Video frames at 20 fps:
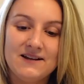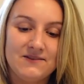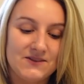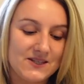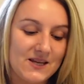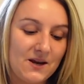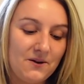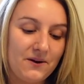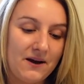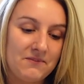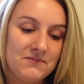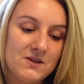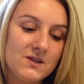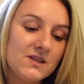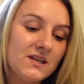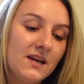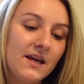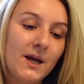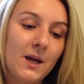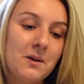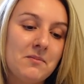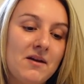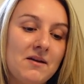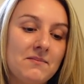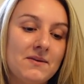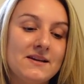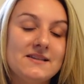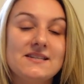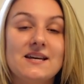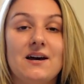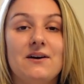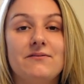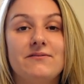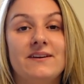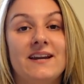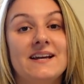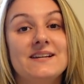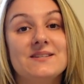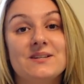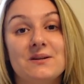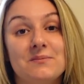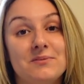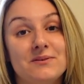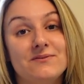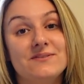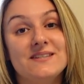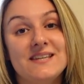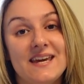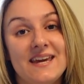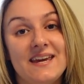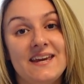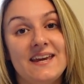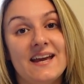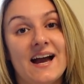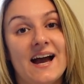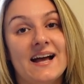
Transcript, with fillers: So I'm just gonna go make myself a nice cup of tea,